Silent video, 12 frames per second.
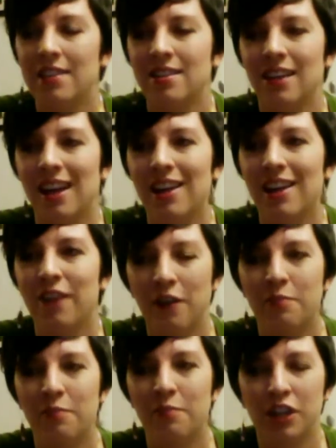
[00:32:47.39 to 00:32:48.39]
kind of how
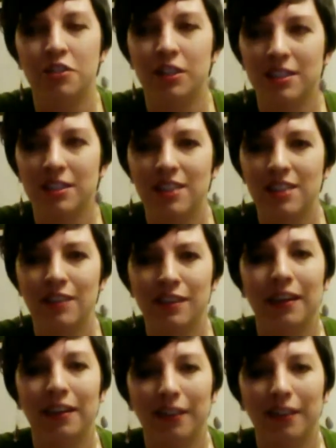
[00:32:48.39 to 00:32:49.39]
I've been judging TV
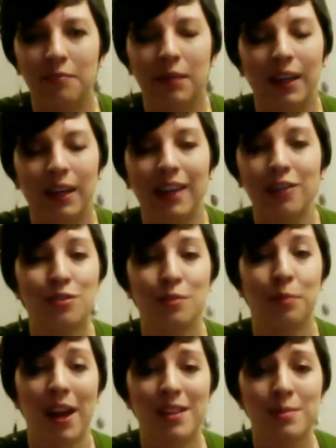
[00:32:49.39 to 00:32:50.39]
lately. I'm like, can you
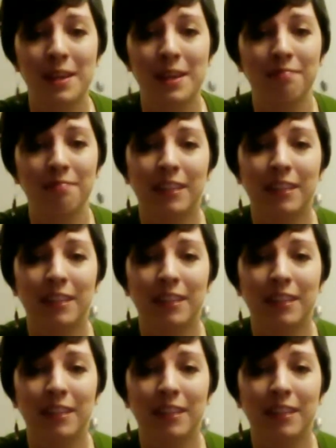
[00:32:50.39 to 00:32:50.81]
surprise me?